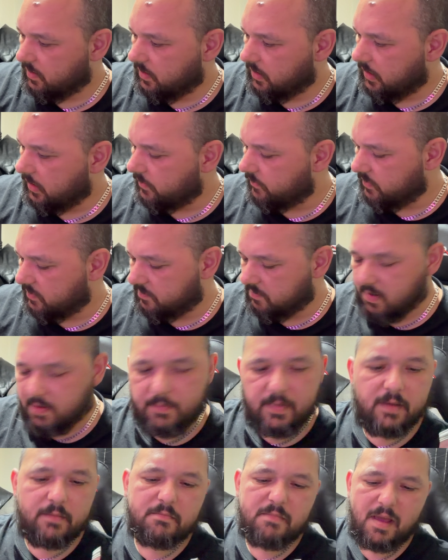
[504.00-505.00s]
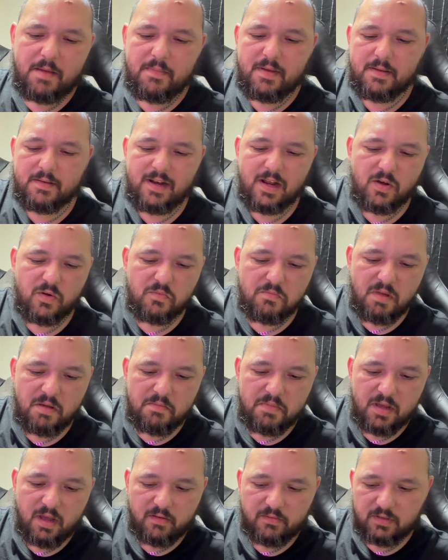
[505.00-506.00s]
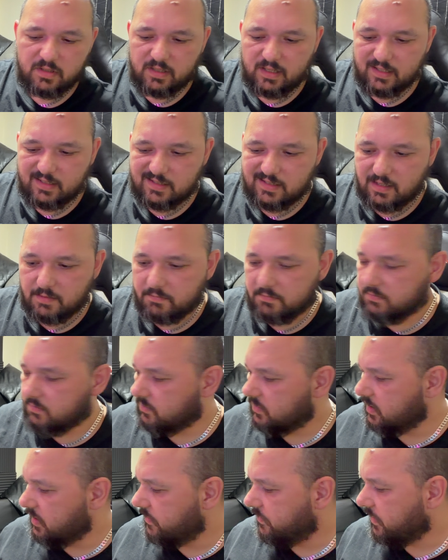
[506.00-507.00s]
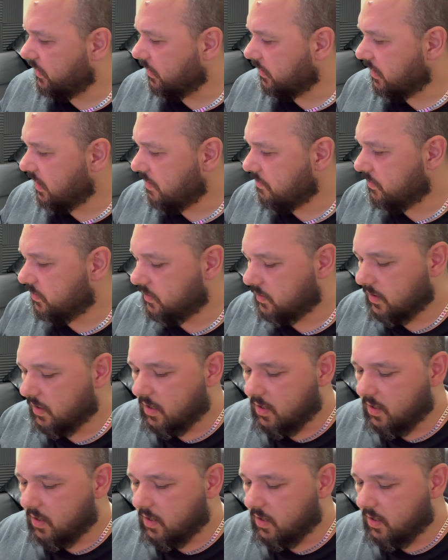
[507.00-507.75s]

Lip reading: Even maybe I will get some different cable,